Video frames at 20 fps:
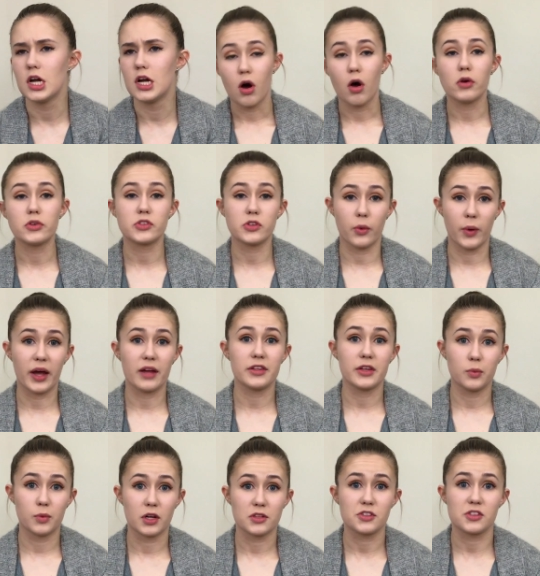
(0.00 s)
Also,
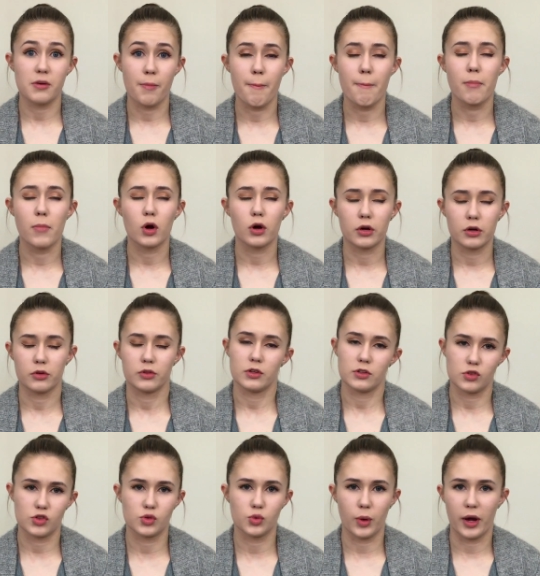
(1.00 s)
Ellie wants to murder
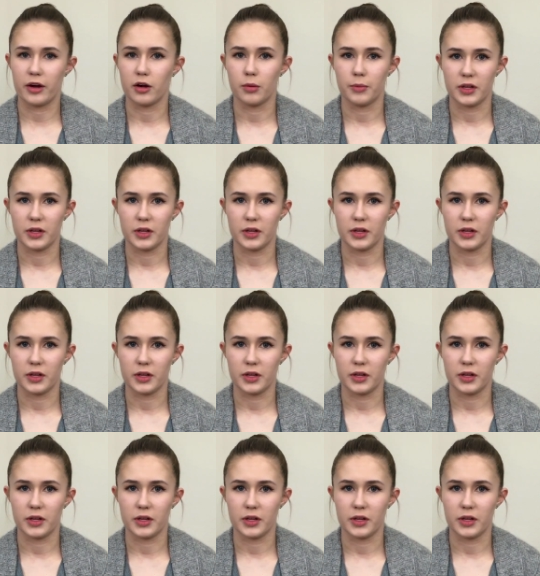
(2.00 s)
this sweater